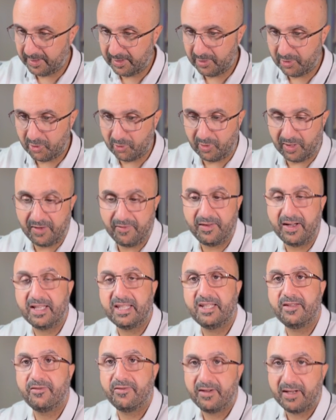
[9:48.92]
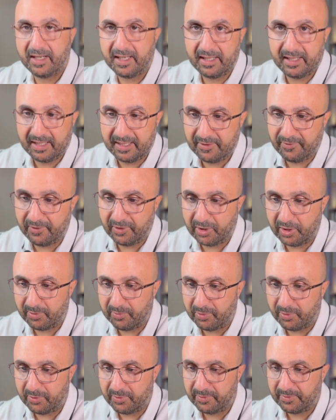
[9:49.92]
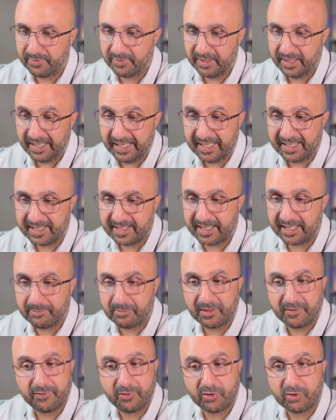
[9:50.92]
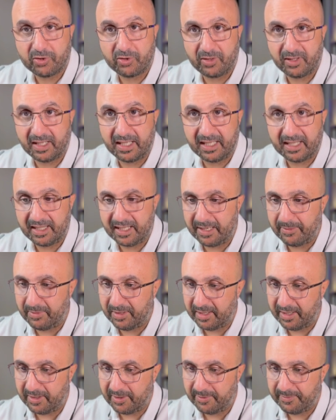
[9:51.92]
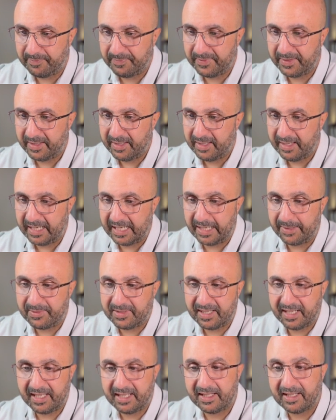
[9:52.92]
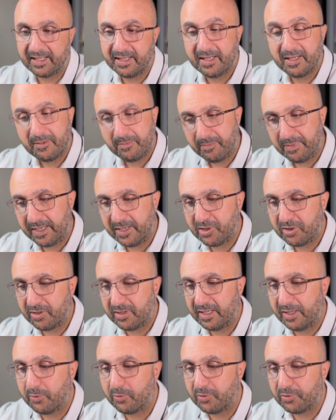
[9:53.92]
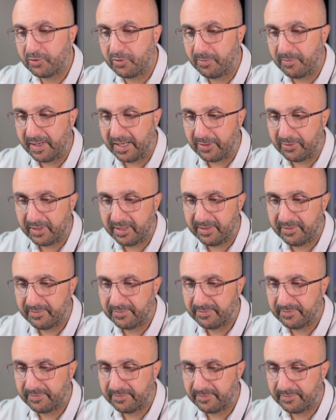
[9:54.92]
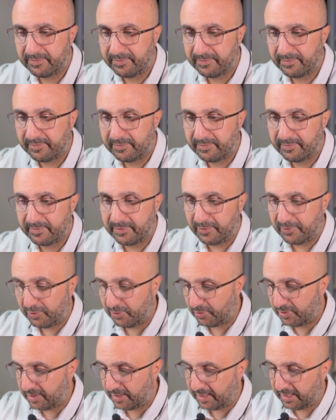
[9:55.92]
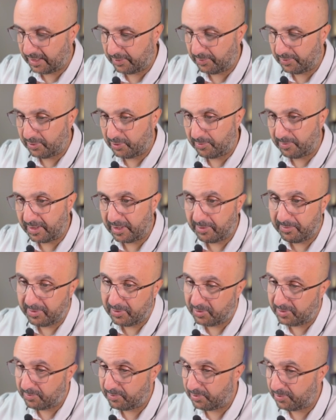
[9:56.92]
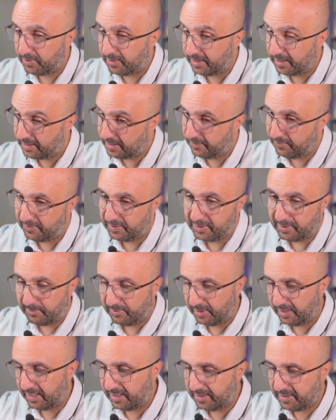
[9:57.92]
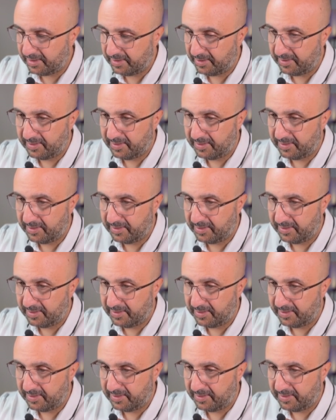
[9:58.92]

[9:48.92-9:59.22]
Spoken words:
so if I define this variable inside my function getName in here, and I'm saying patient equal to Mary, Of course, I gotta return Mary because person is different, somebody else.